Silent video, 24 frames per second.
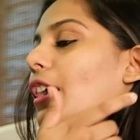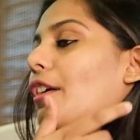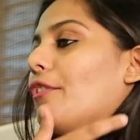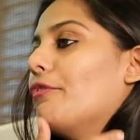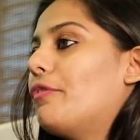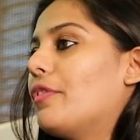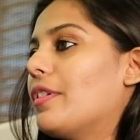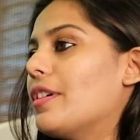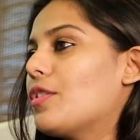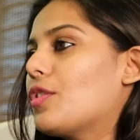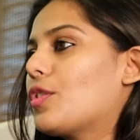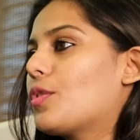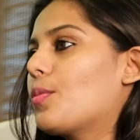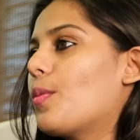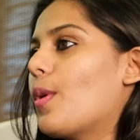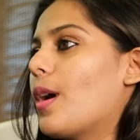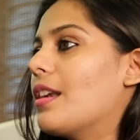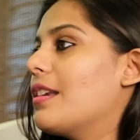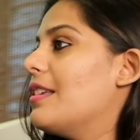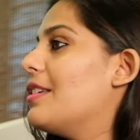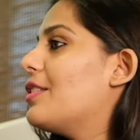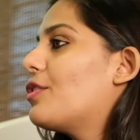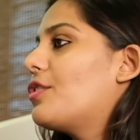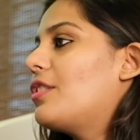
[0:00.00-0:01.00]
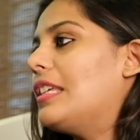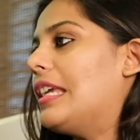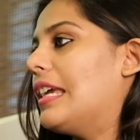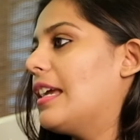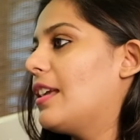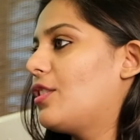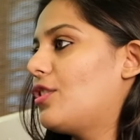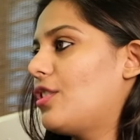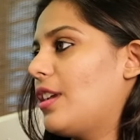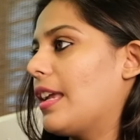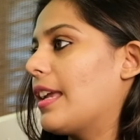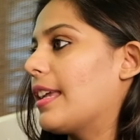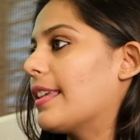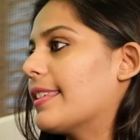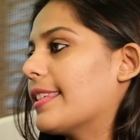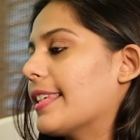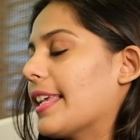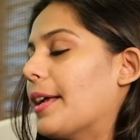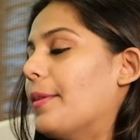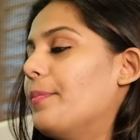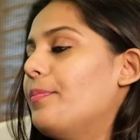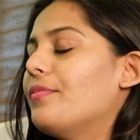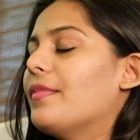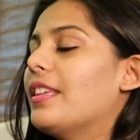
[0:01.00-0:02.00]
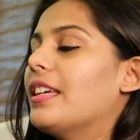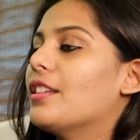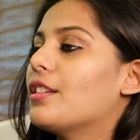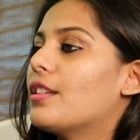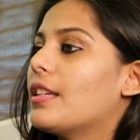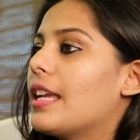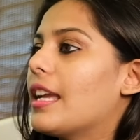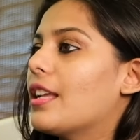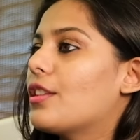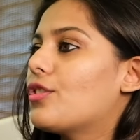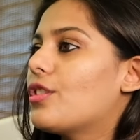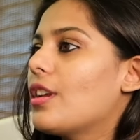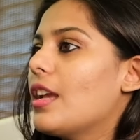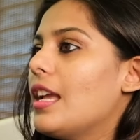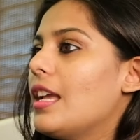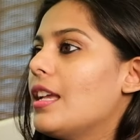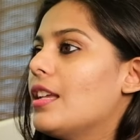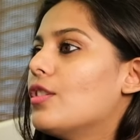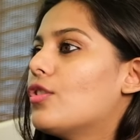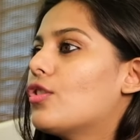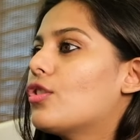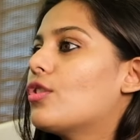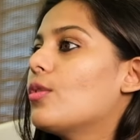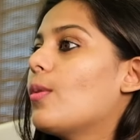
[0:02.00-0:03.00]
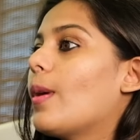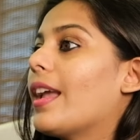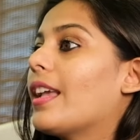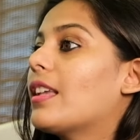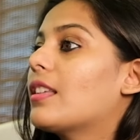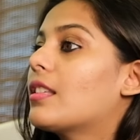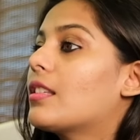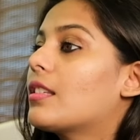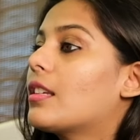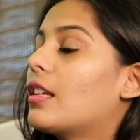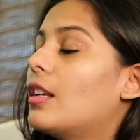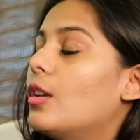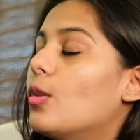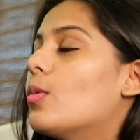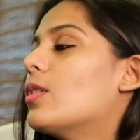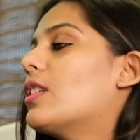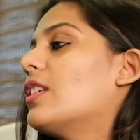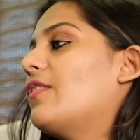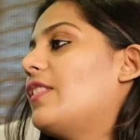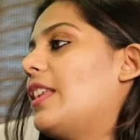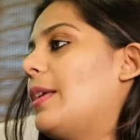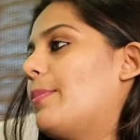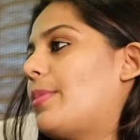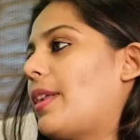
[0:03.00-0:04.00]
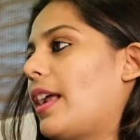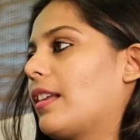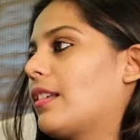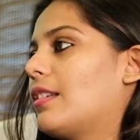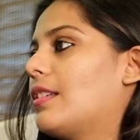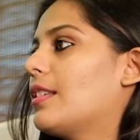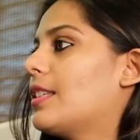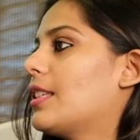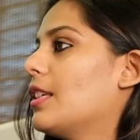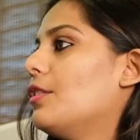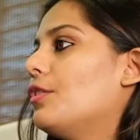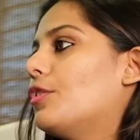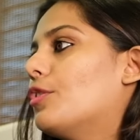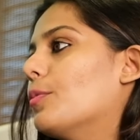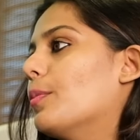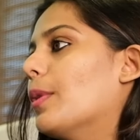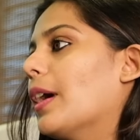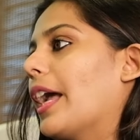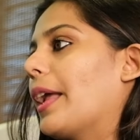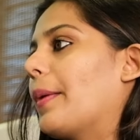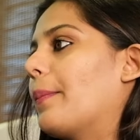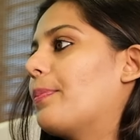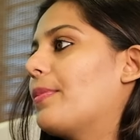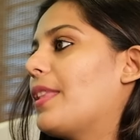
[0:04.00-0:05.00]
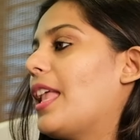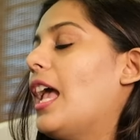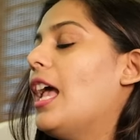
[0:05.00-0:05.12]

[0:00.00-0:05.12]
First one is DHA exam. DHA is to exclusively practice in Dubai.